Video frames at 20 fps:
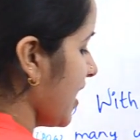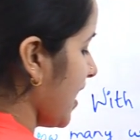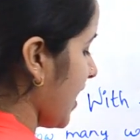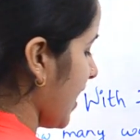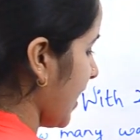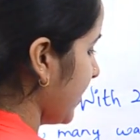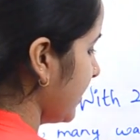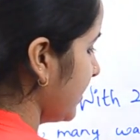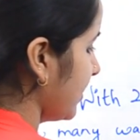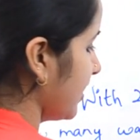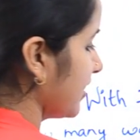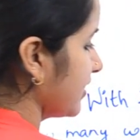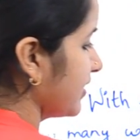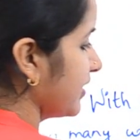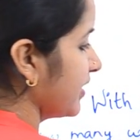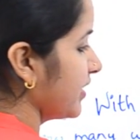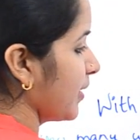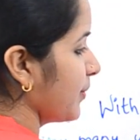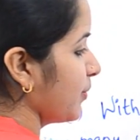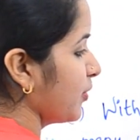and the
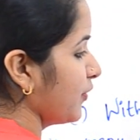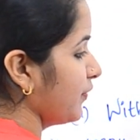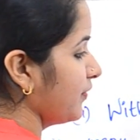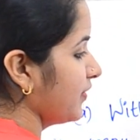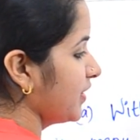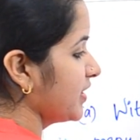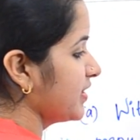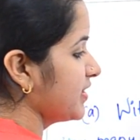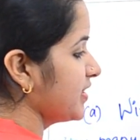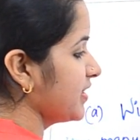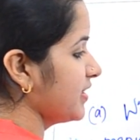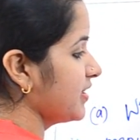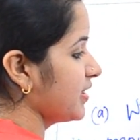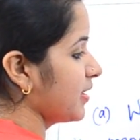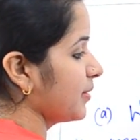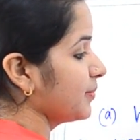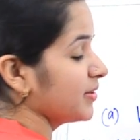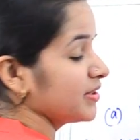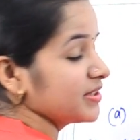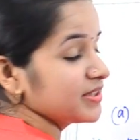number of digit
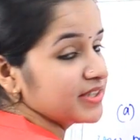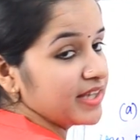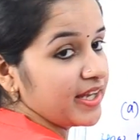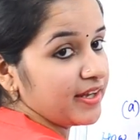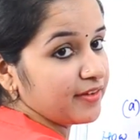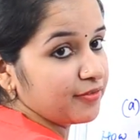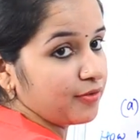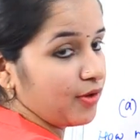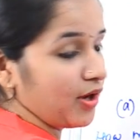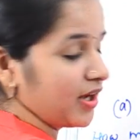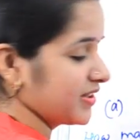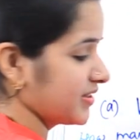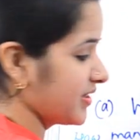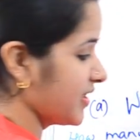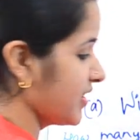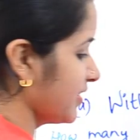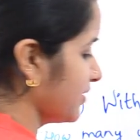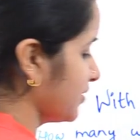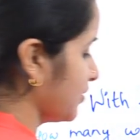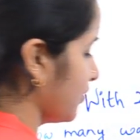numbers they are
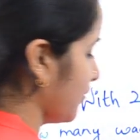asking us to